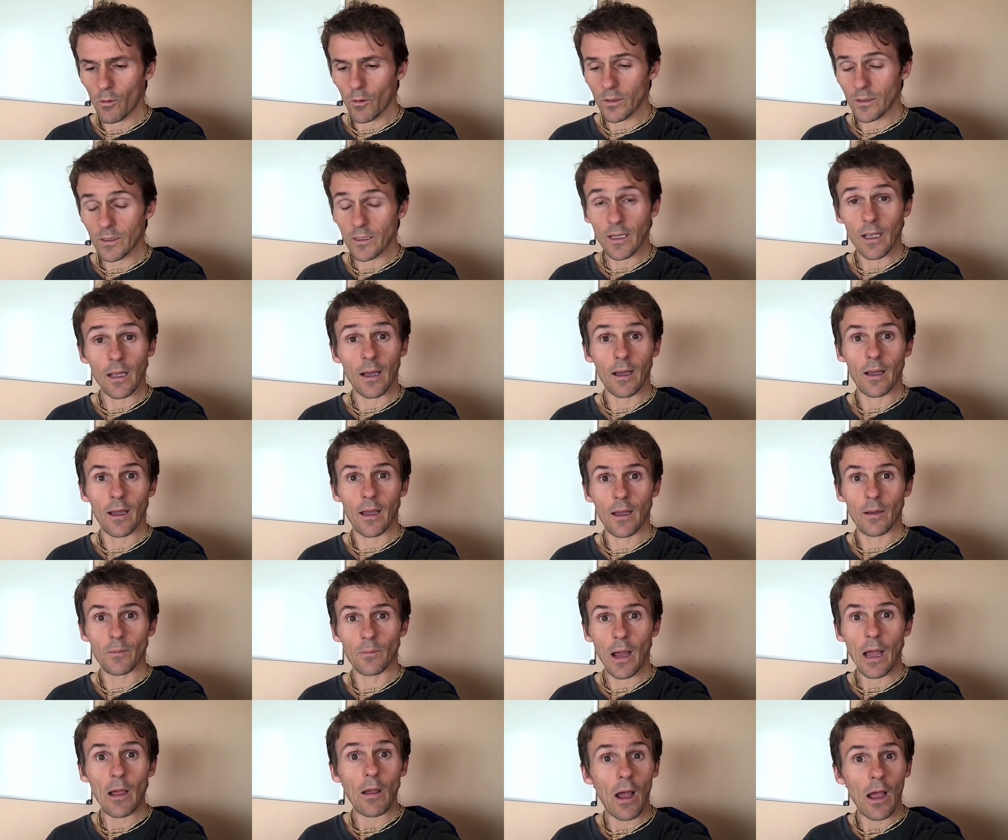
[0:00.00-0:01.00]
was
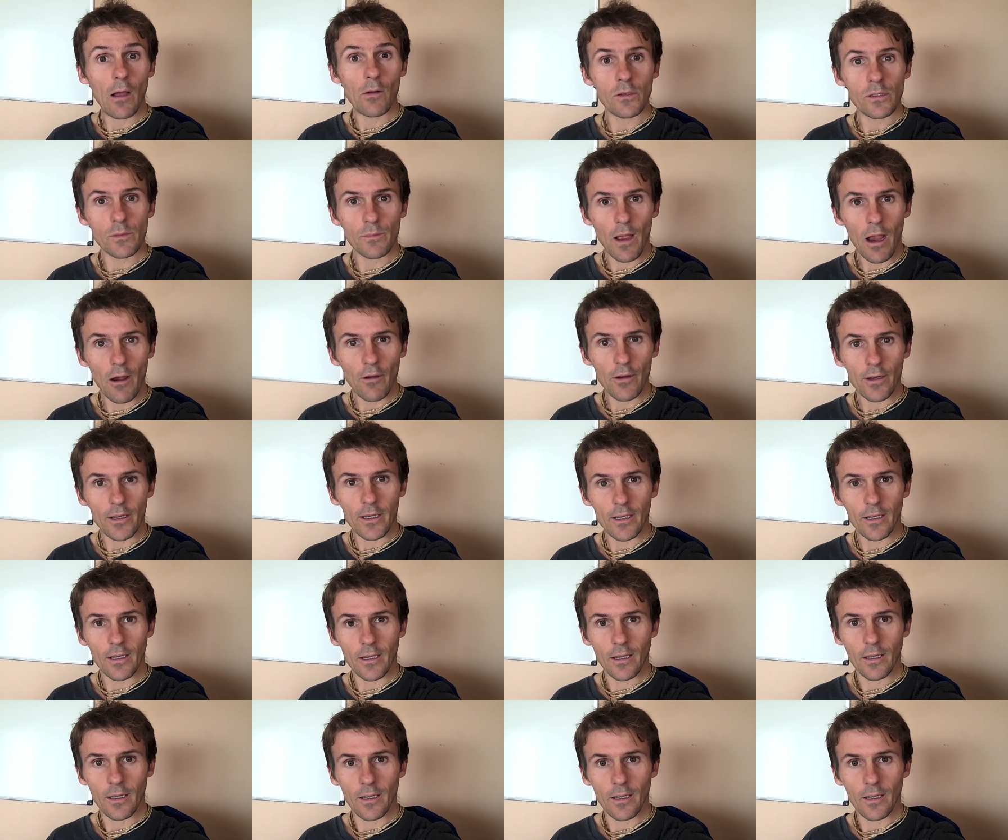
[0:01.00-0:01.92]
um, I, I, was married,